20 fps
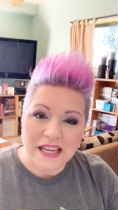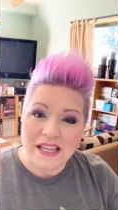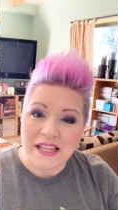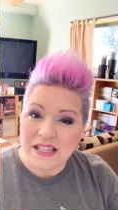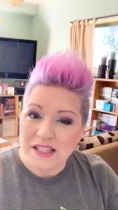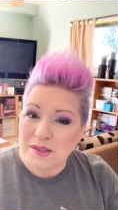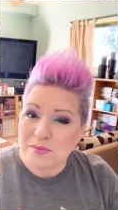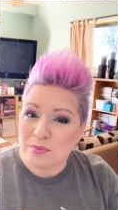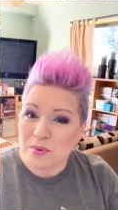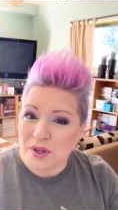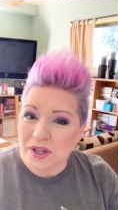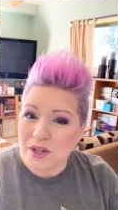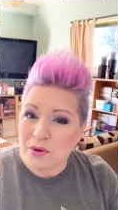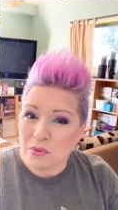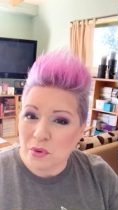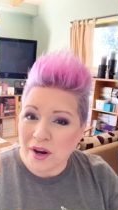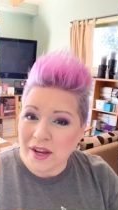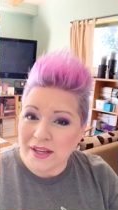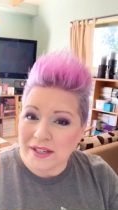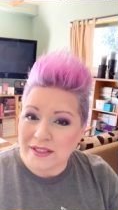He's pretty
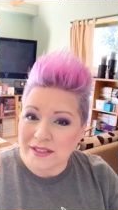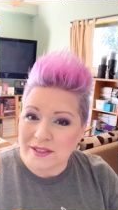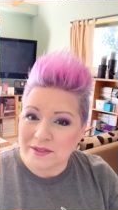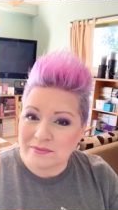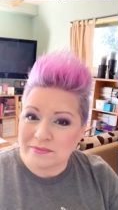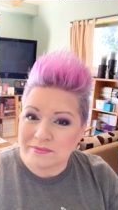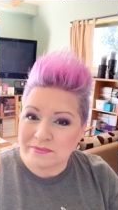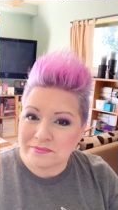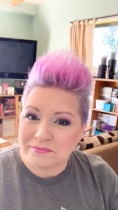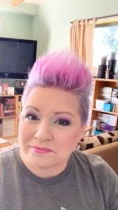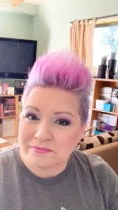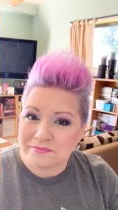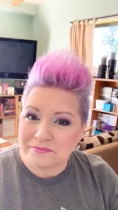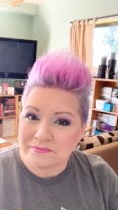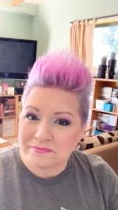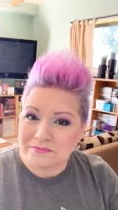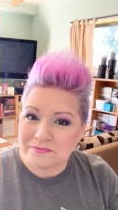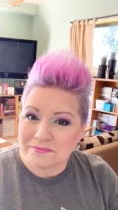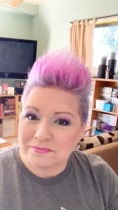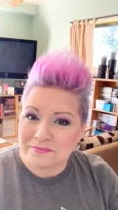right.
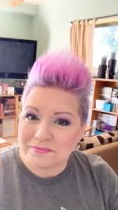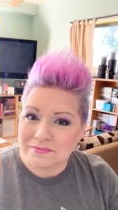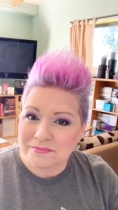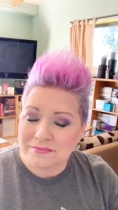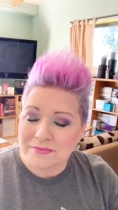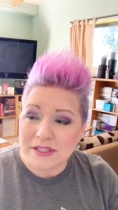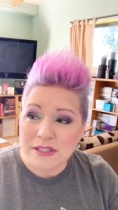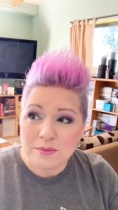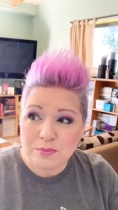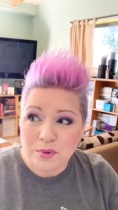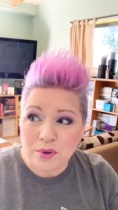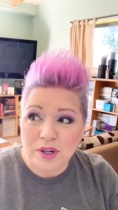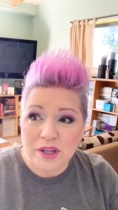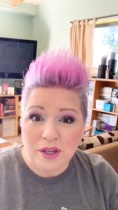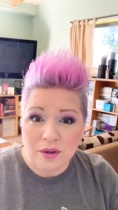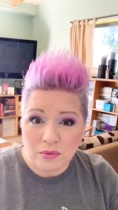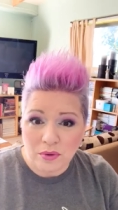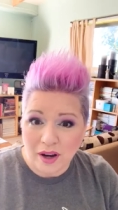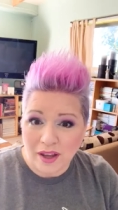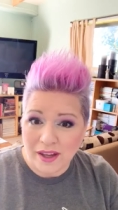He's
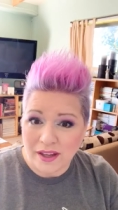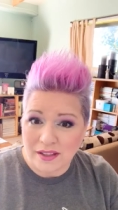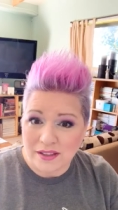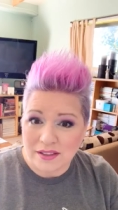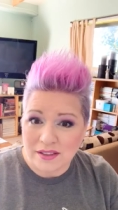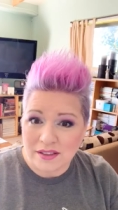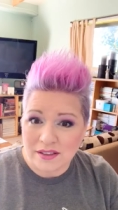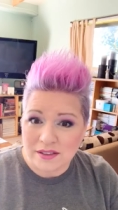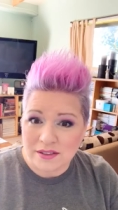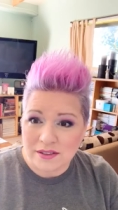pretty right.